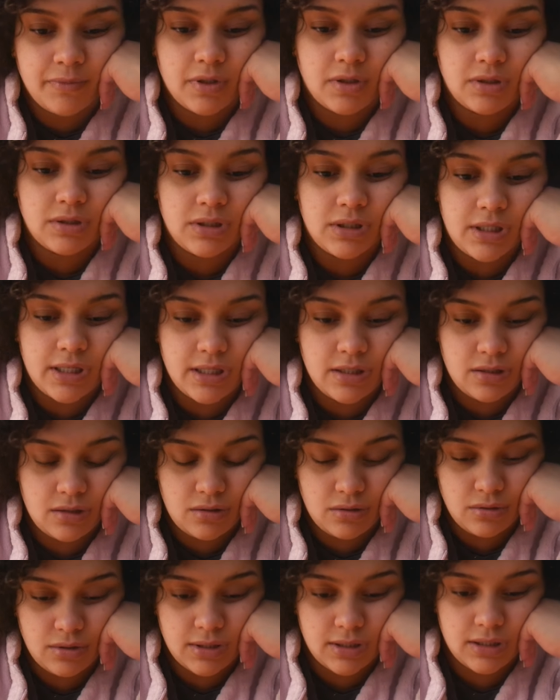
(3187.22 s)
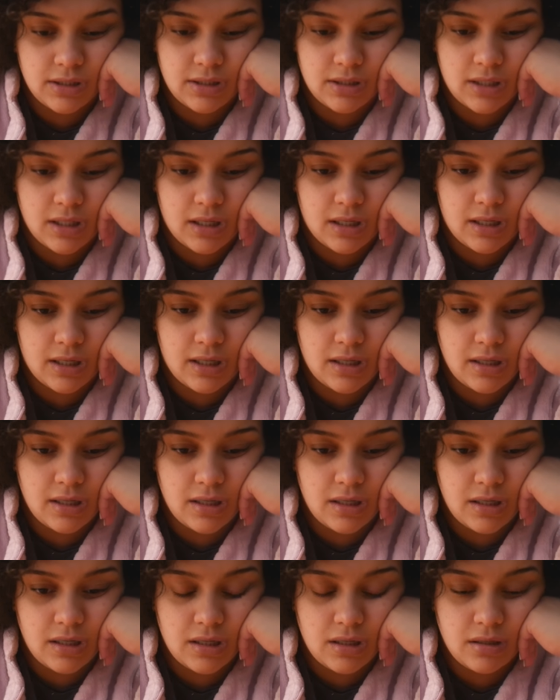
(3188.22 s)
on today's to-do list,
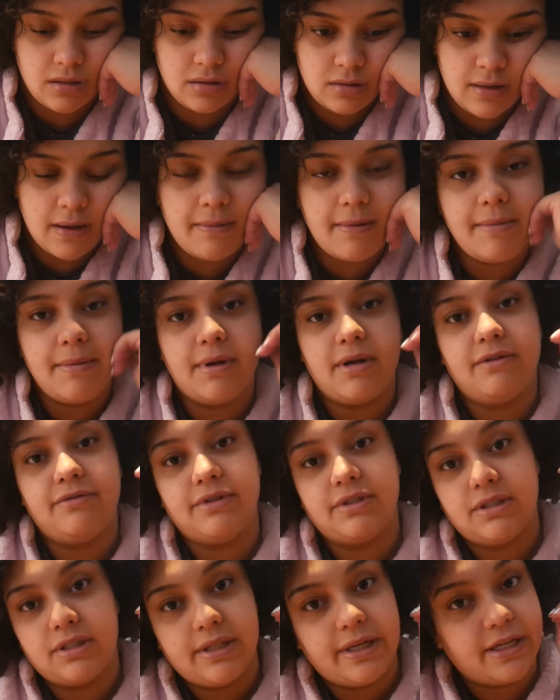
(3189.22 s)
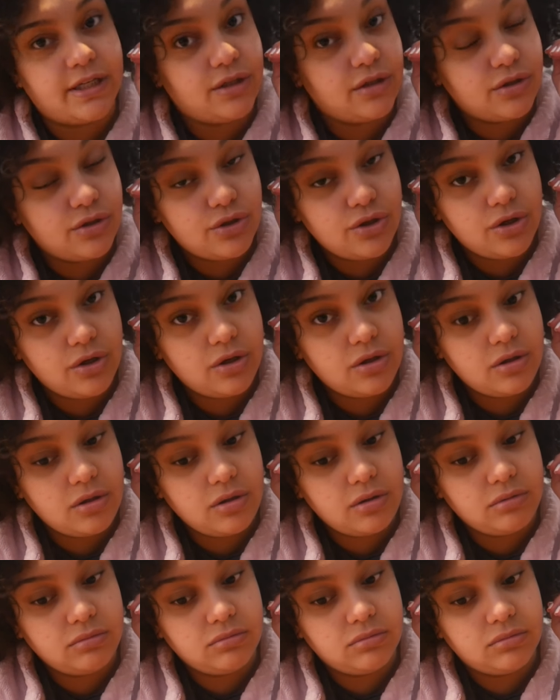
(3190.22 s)
I have my manifestation journal
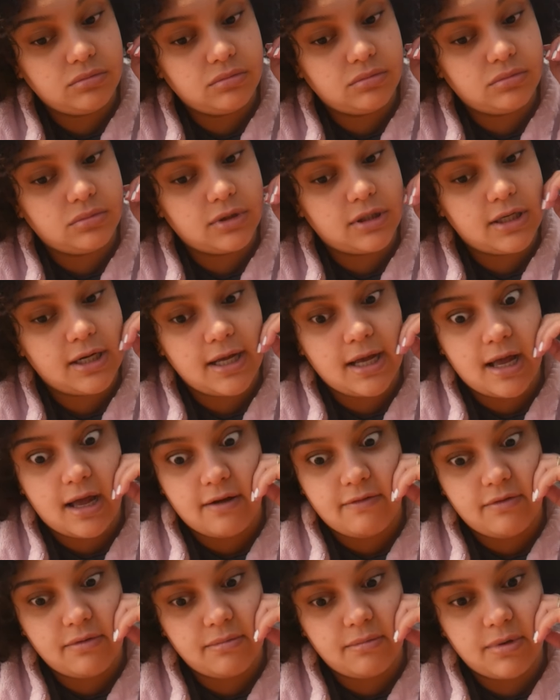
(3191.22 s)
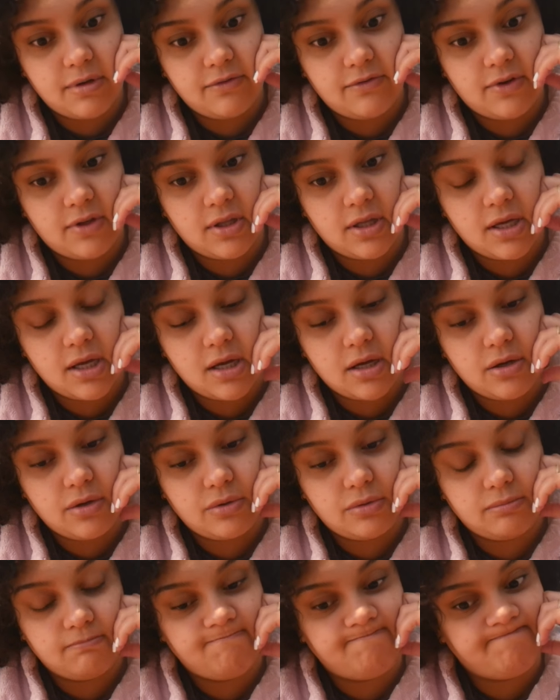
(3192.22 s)
that I haven't been filling
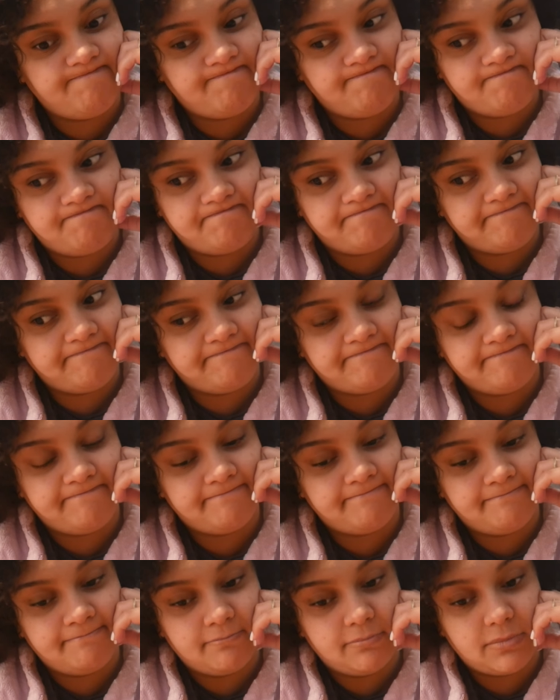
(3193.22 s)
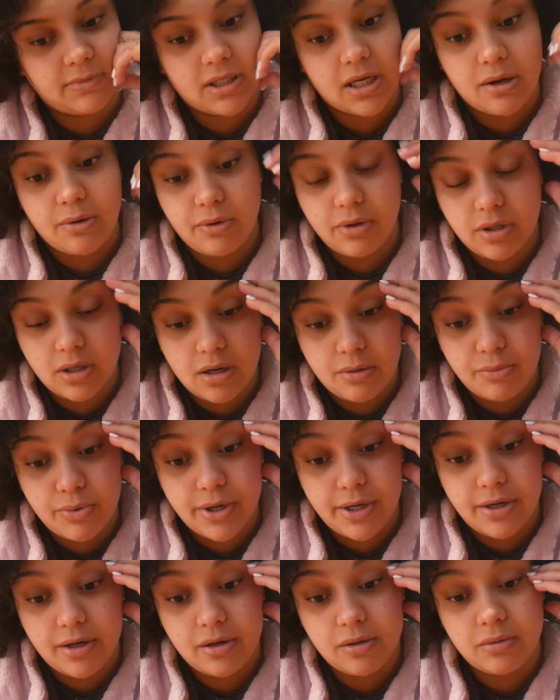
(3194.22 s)
out. No
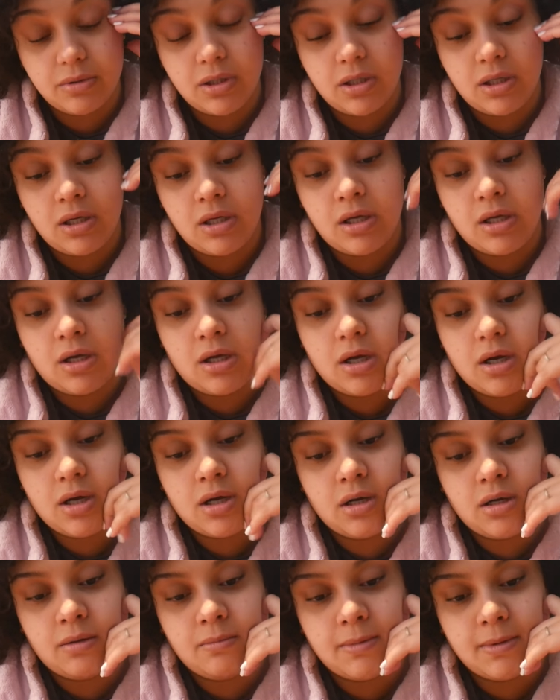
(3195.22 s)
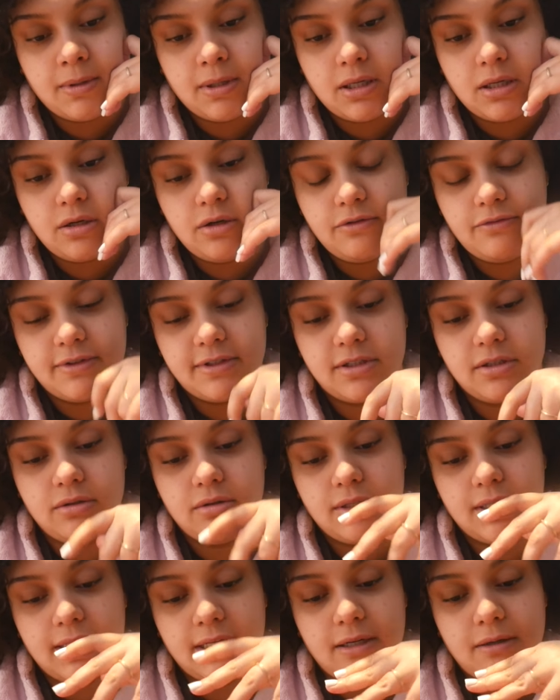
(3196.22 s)
bueno. I'm gonna do
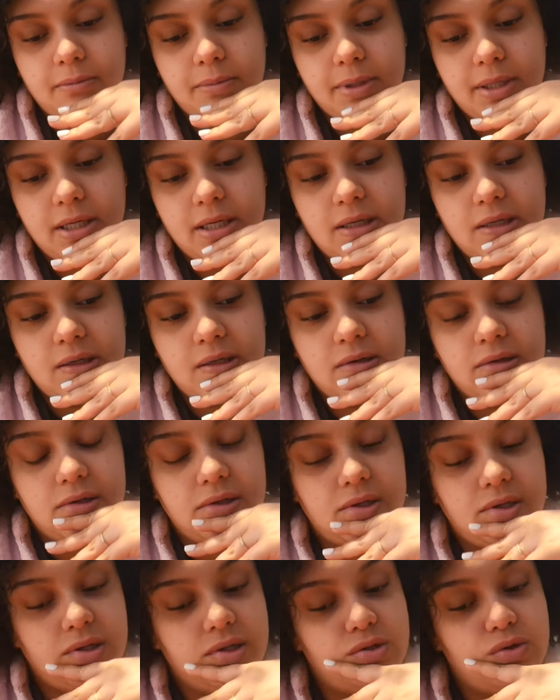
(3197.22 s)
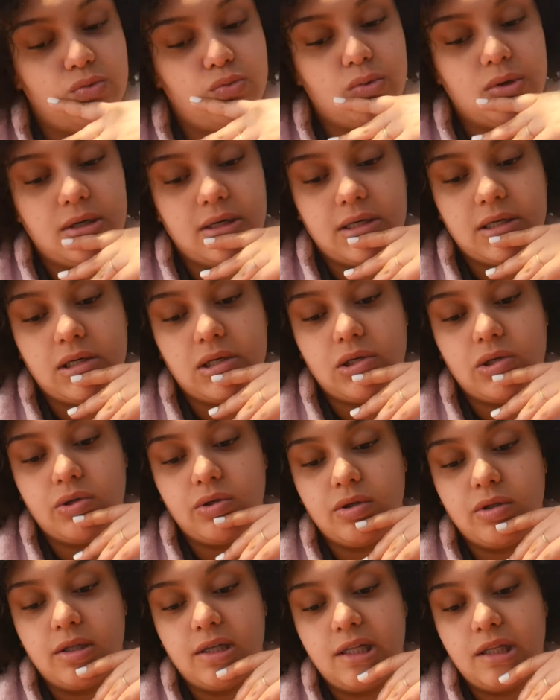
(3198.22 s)
physical therapy as well,
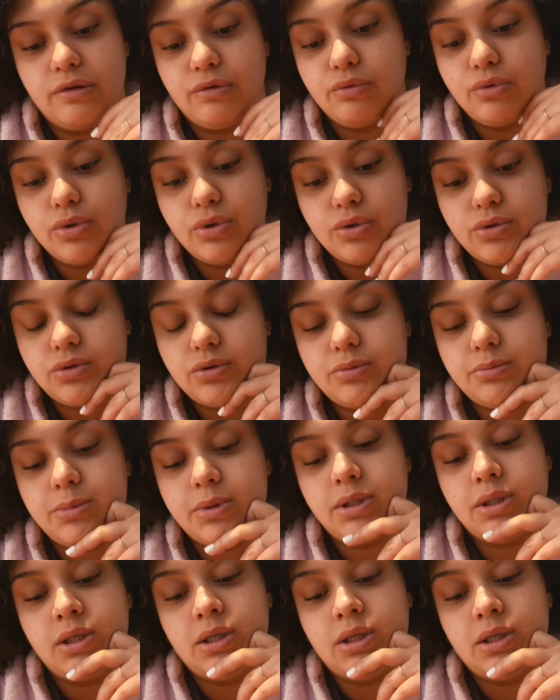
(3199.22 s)
clean the room,